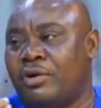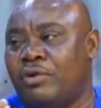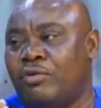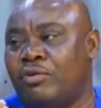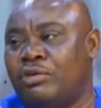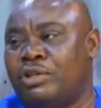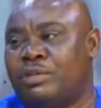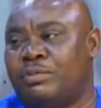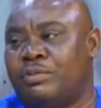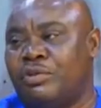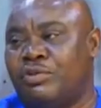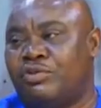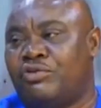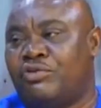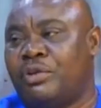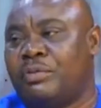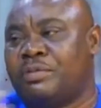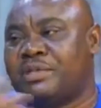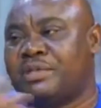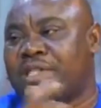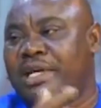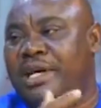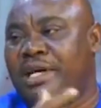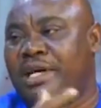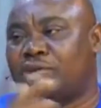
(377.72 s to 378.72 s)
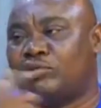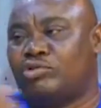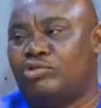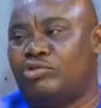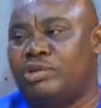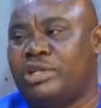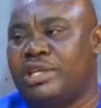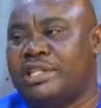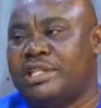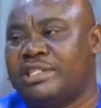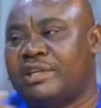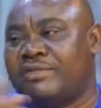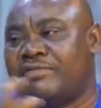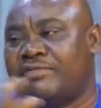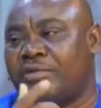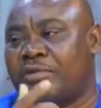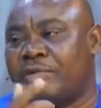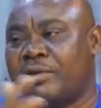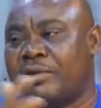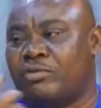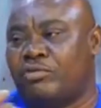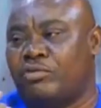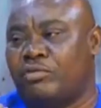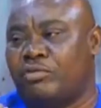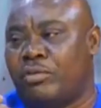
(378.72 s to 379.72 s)
What do you trim, sir? 2 years not
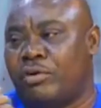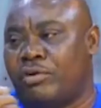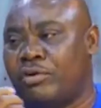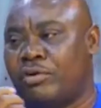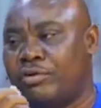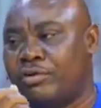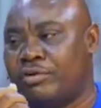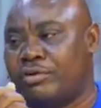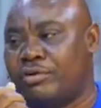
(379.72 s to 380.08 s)
for rent, no WOHO.